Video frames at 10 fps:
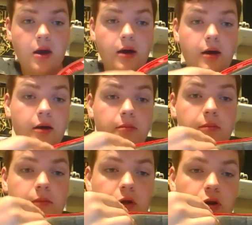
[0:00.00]

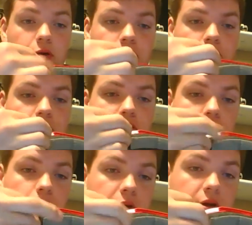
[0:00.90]
The nose is good
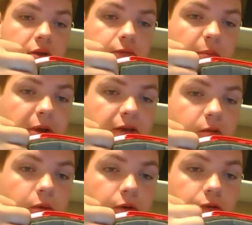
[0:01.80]
too, and it's
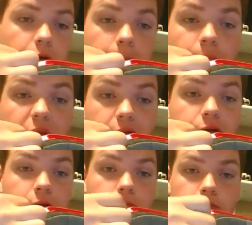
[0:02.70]
replaceable, so that's
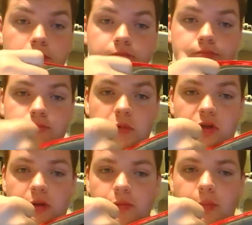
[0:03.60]
good.
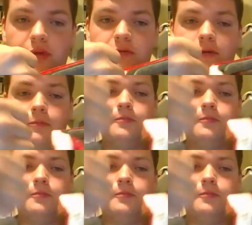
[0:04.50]
Thumbs up on the phone.